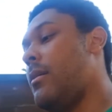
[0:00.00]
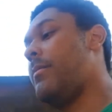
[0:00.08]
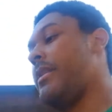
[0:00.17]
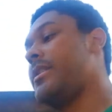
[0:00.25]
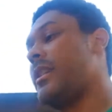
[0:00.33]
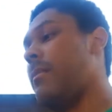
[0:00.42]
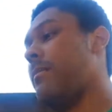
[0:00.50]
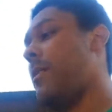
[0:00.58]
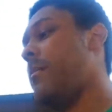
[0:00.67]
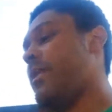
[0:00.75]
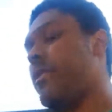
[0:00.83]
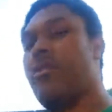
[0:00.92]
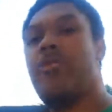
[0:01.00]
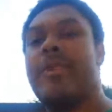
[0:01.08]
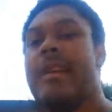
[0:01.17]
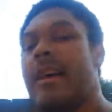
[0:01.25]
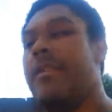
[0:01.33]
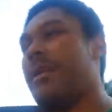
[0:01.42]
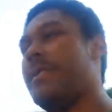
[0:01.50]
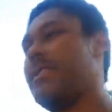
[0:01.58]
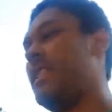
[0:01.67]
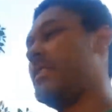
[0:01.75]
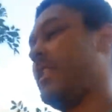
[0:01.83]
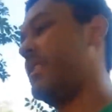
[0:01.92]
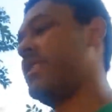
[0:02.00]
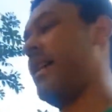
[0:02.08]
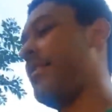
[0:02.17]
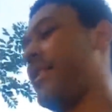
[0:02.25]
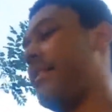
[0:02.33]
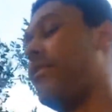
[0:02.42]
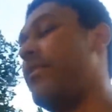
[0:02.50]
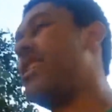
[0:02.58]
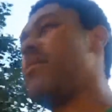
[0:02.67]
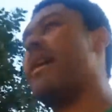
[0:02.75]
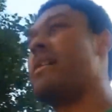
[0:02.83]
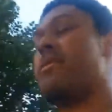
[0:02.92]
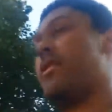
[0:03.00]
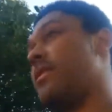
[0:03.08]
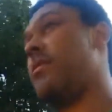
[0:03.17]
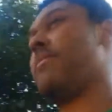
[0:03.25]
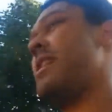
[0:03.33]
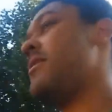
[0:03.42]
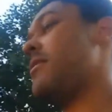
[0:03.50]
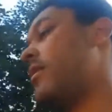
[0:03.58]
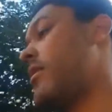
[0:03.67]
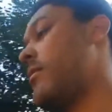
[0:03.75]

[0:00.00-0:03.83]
that's like a side thing. Really, the main thing, the B